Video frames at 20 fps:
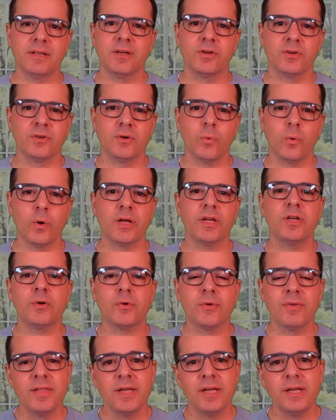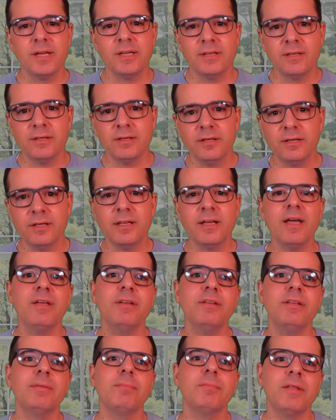So what do you think? A
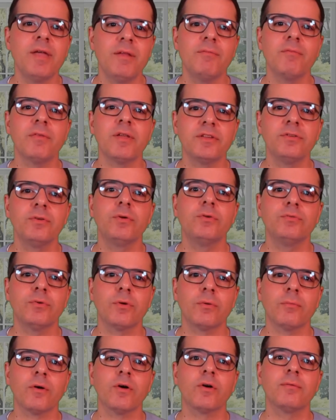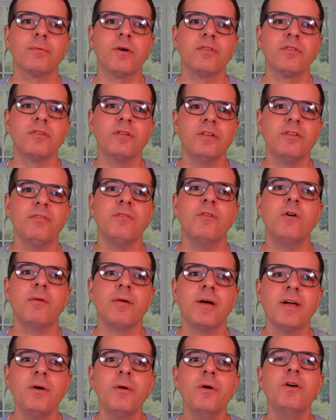deep dive research report perfectly
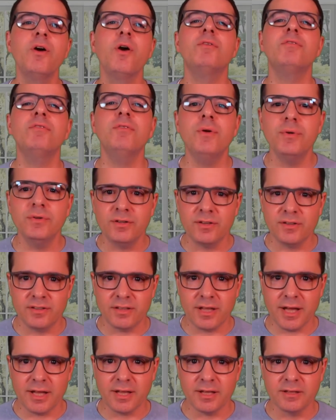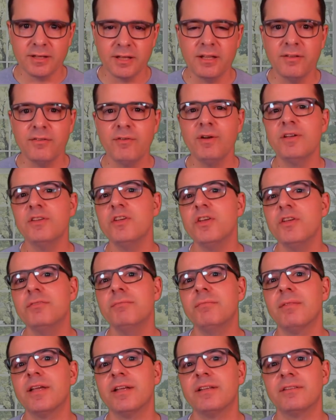formatted with all sources cited, delivered in
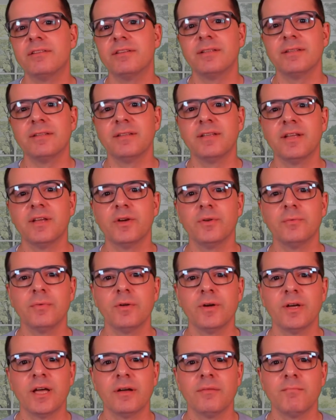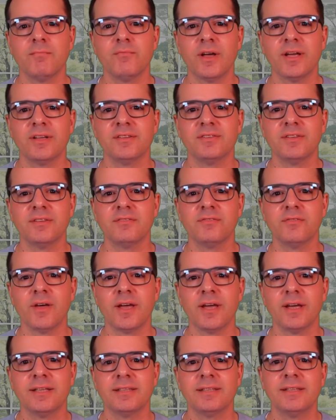just minutes. Pretty impressive,
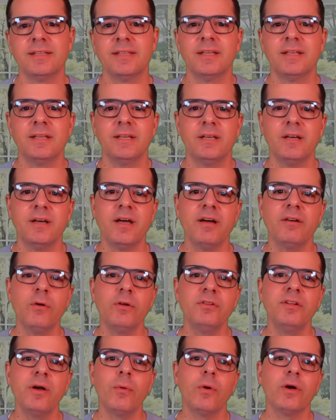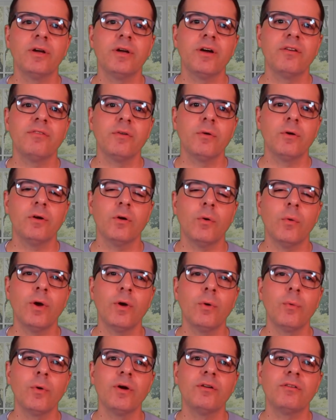right? Of course, I want to give you a
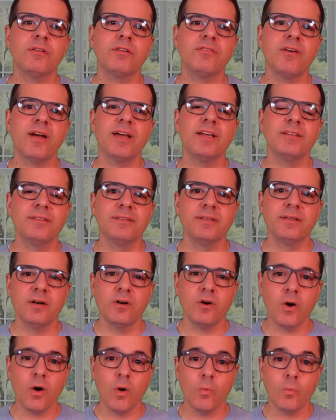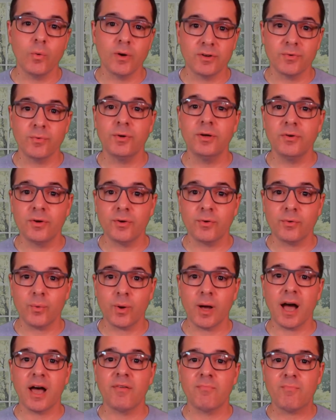quick word of advice. Always read
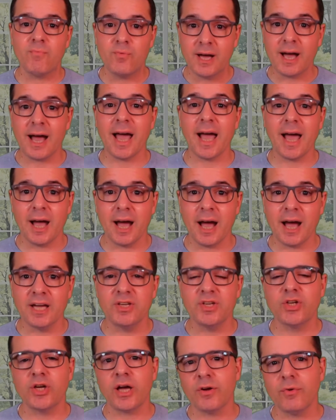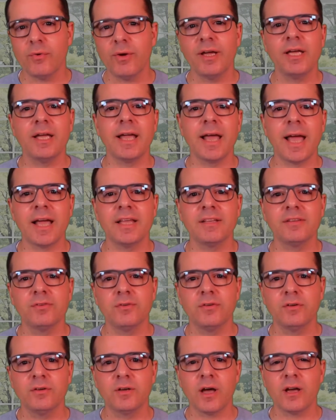through every AI-generated
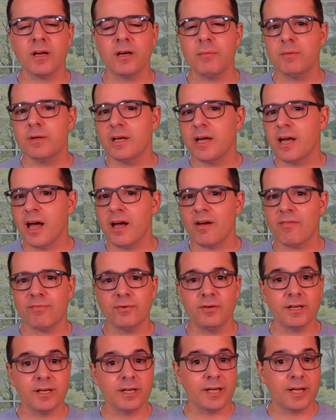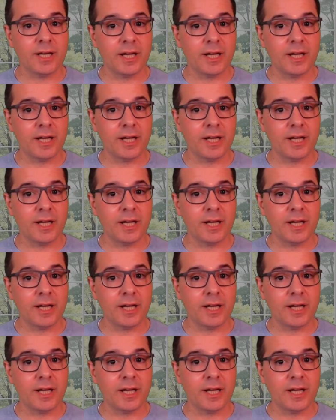answer or document carefully.